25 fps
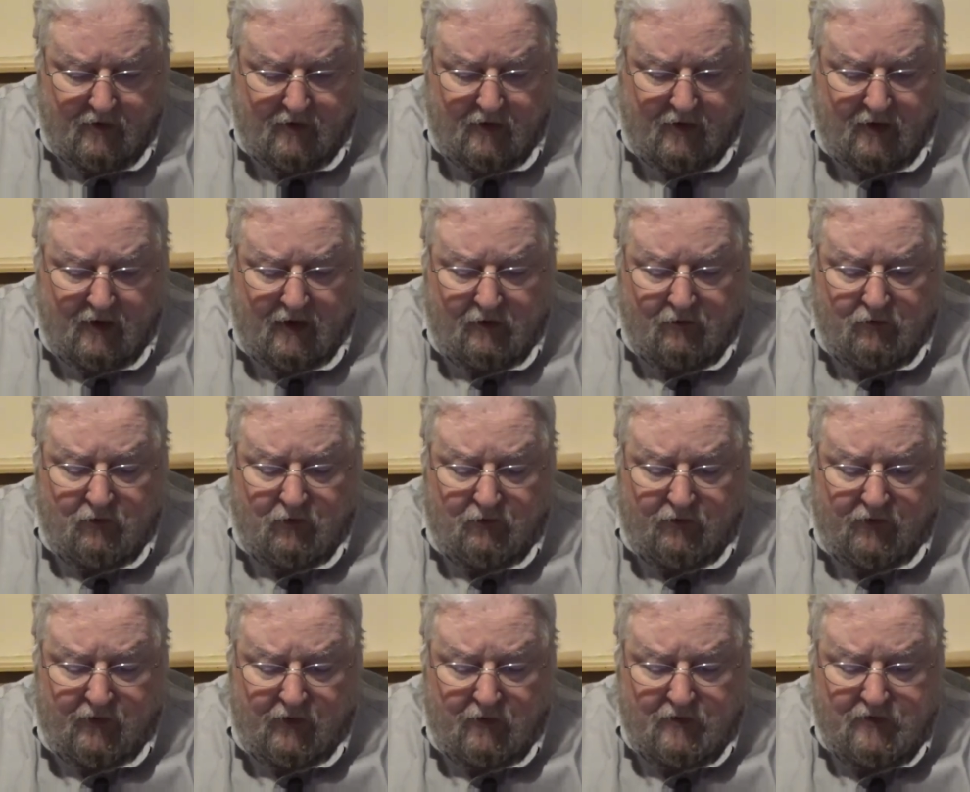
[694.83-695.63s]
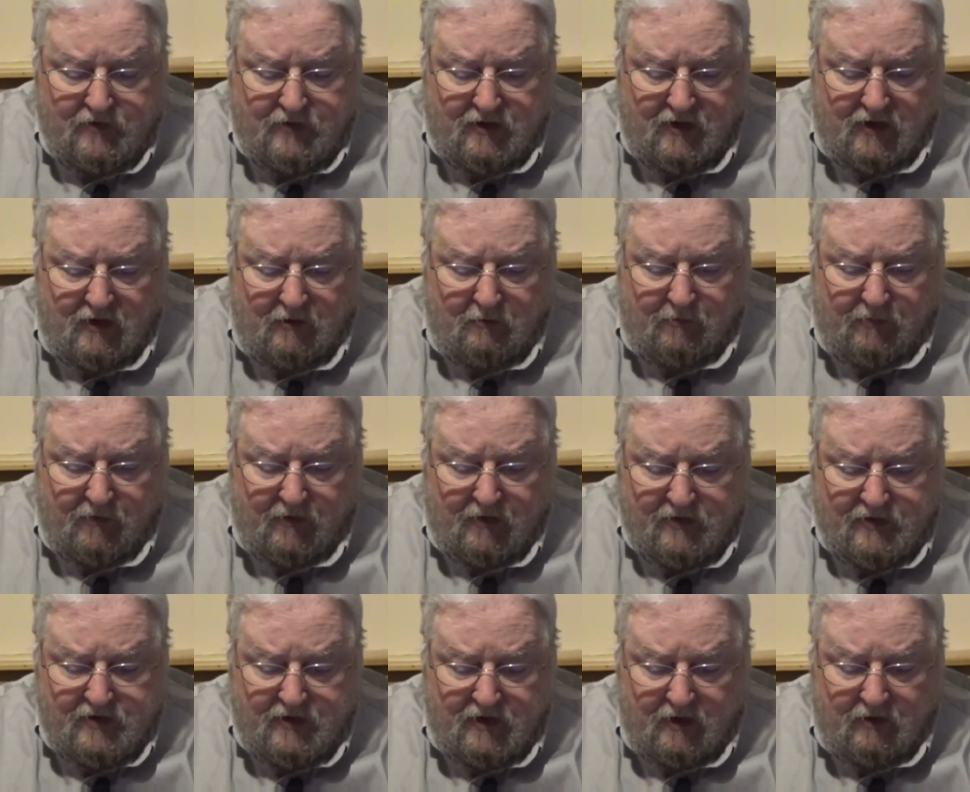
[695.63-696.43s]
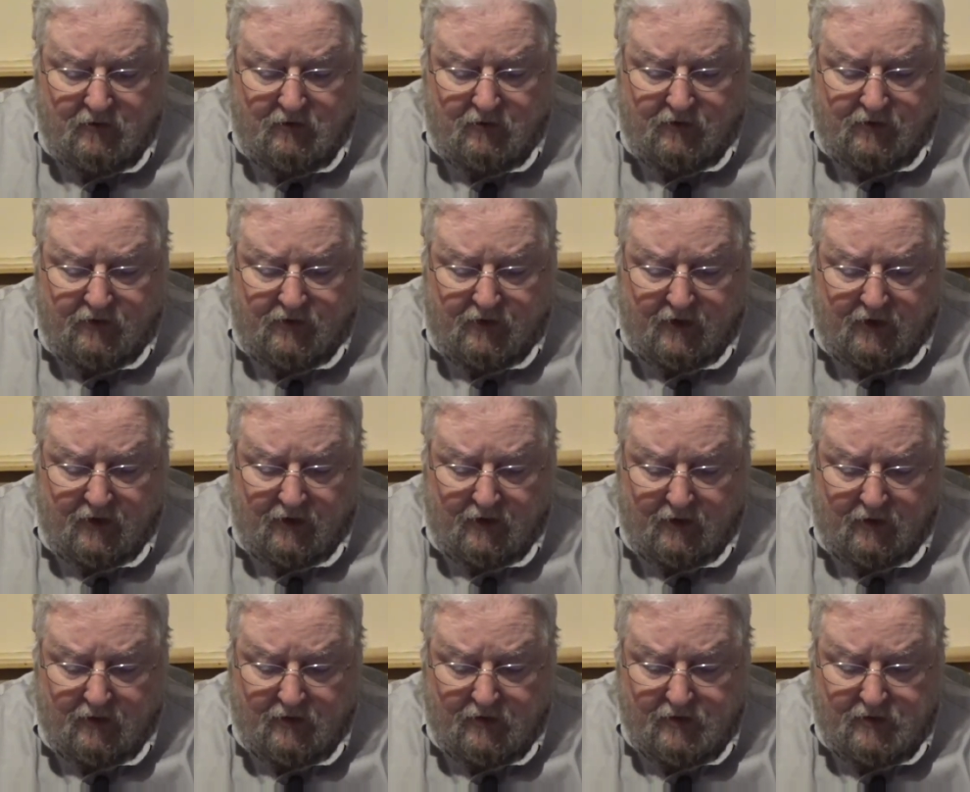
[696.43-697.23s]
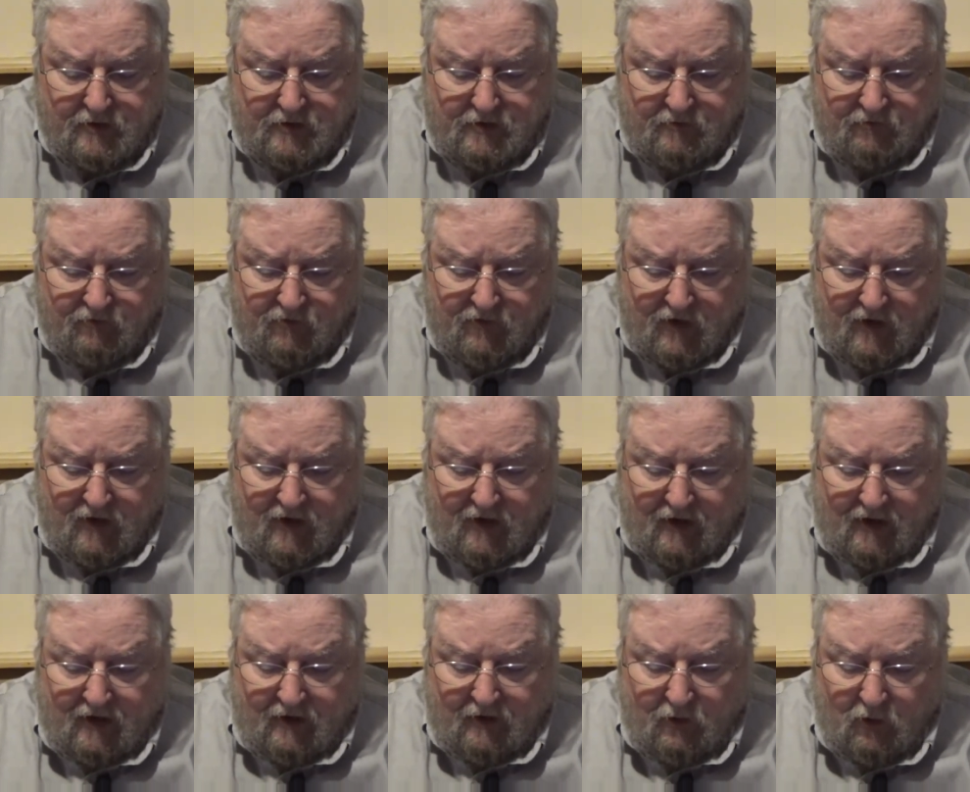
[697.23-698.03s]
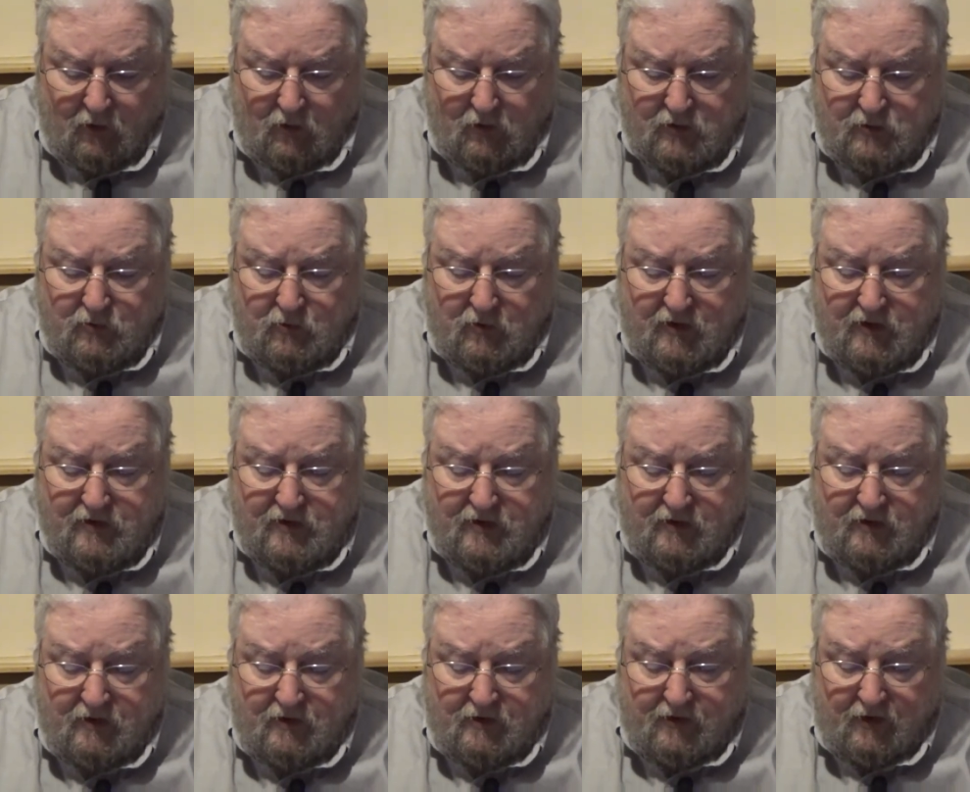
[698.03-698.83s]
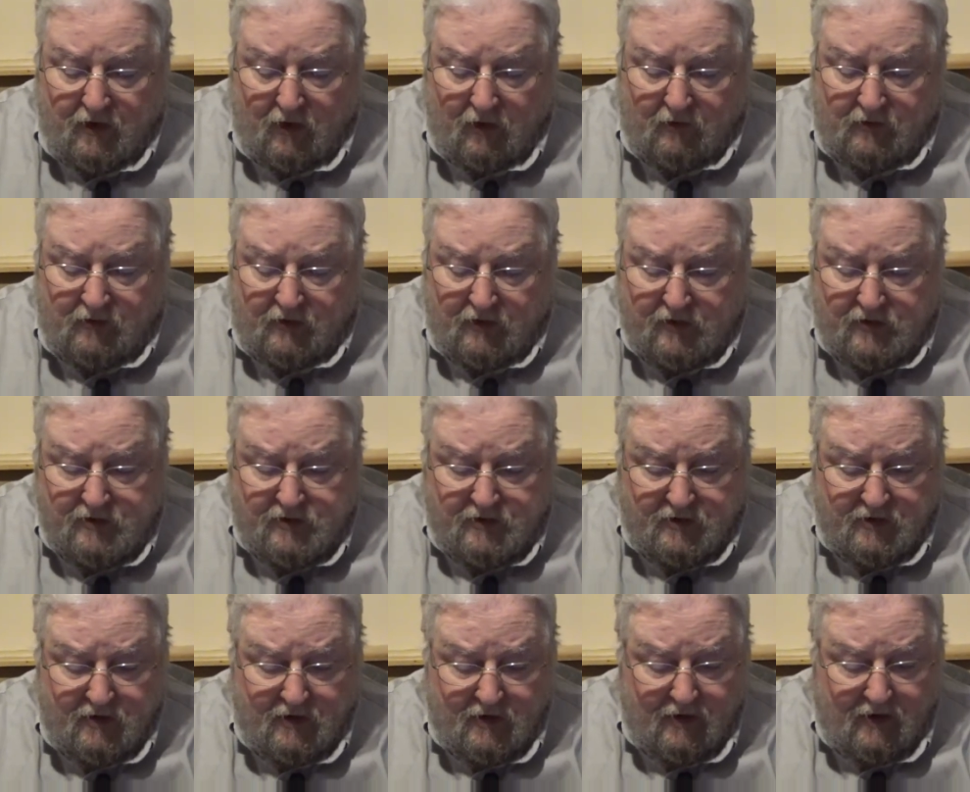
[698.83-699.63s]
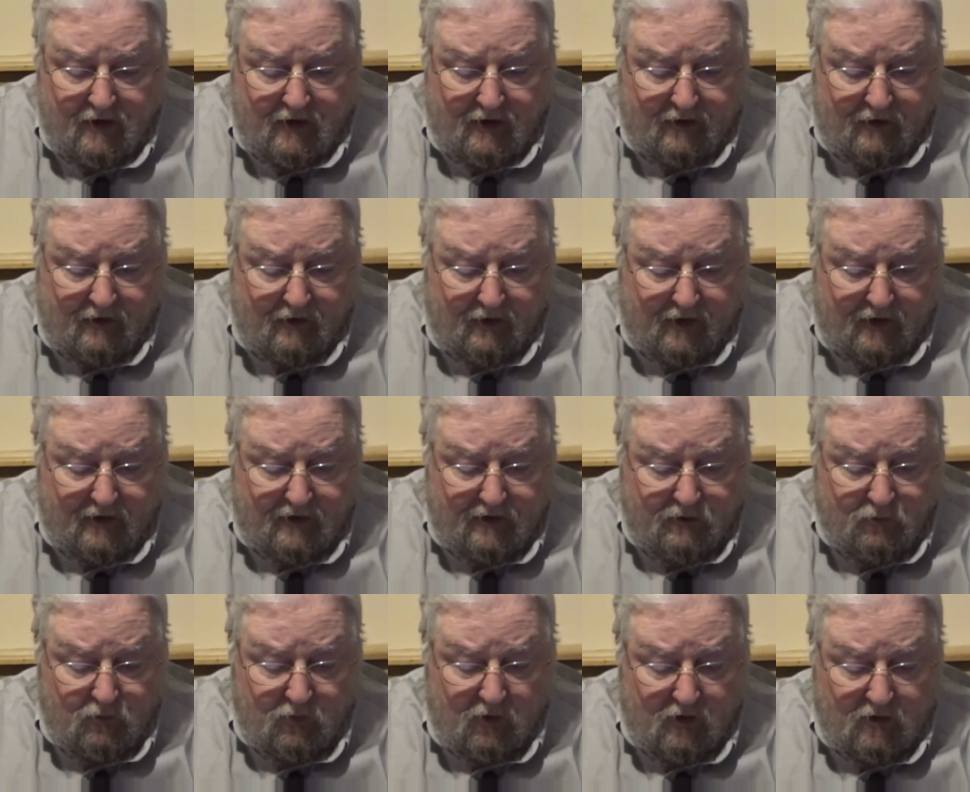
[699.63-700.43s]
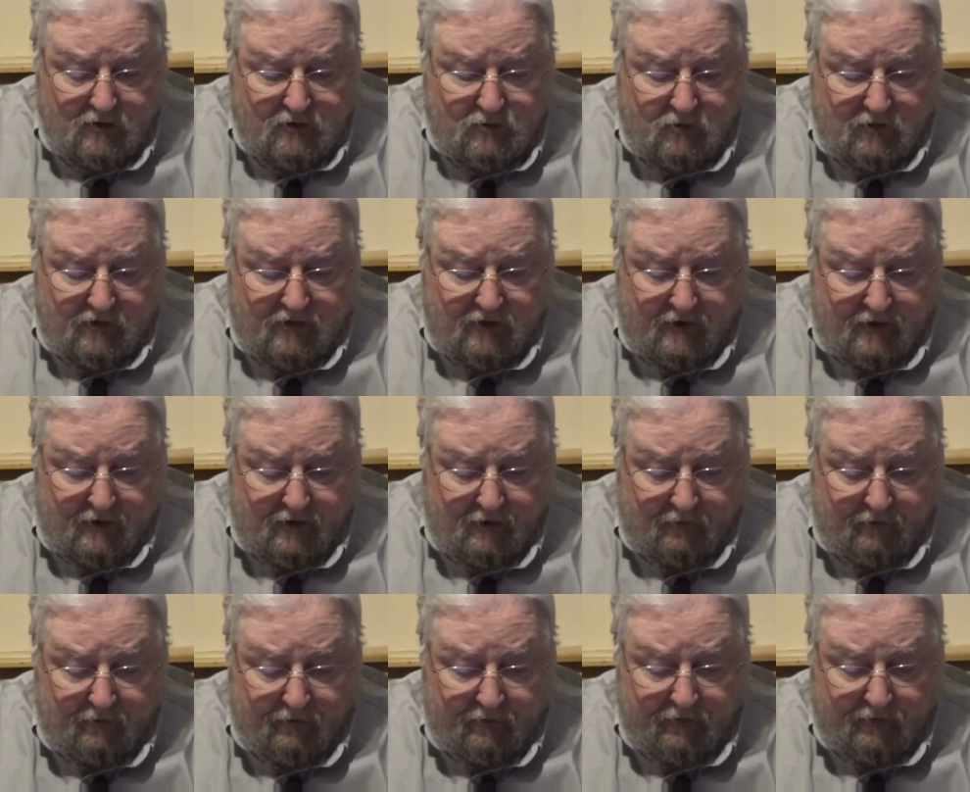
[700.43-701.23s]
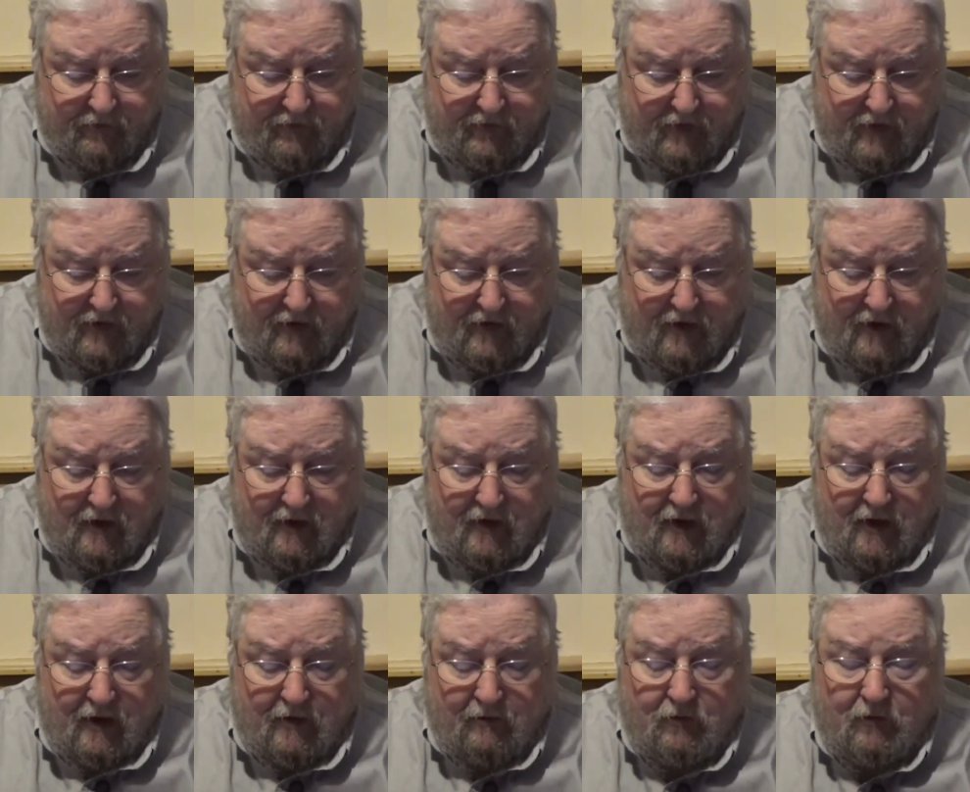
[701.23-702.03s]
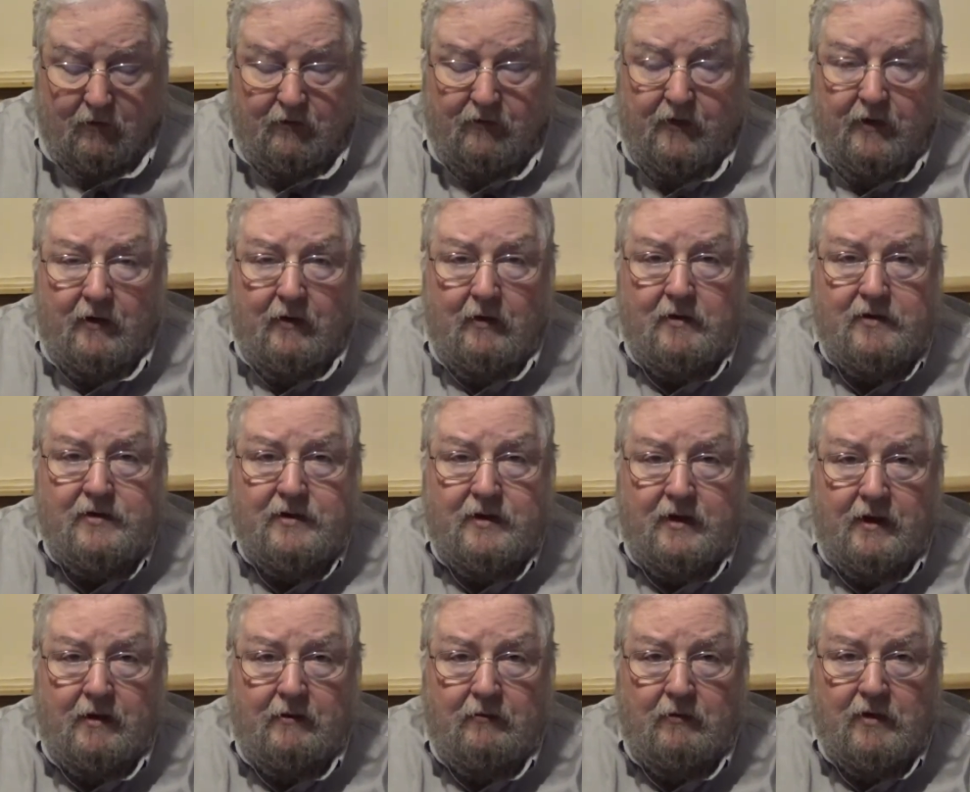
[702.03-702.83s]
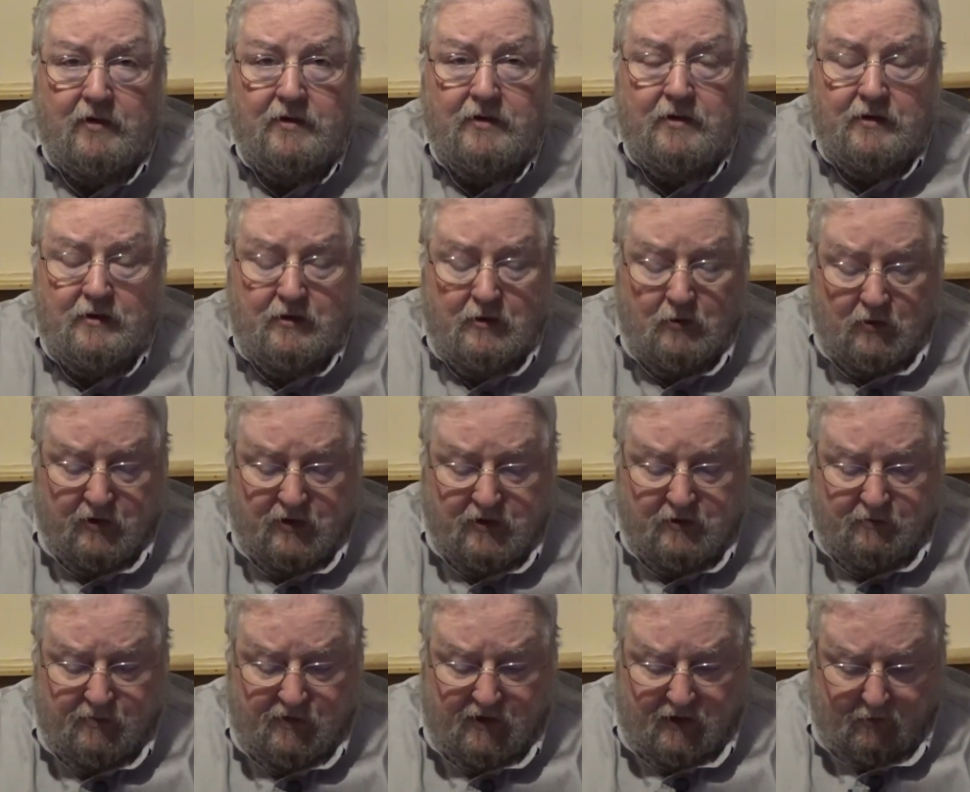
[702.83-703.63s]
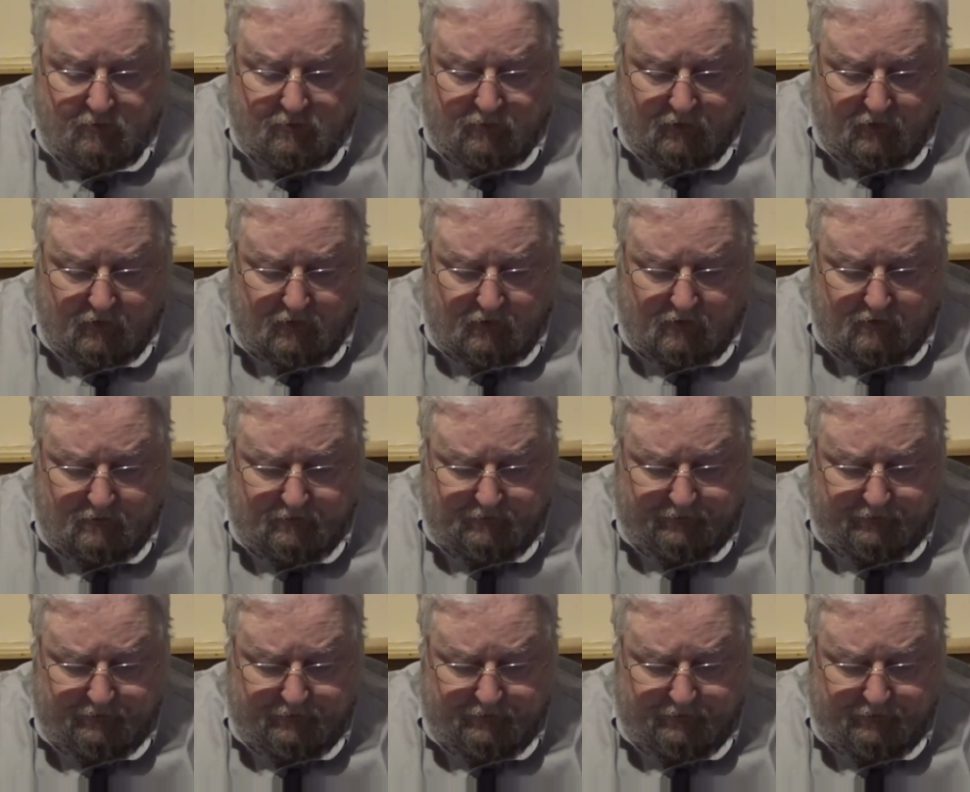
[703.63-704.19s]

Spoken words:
He reveals deep and secret things. He knows what is in the darkness, and light dwells with him. He reveals secrets to his people.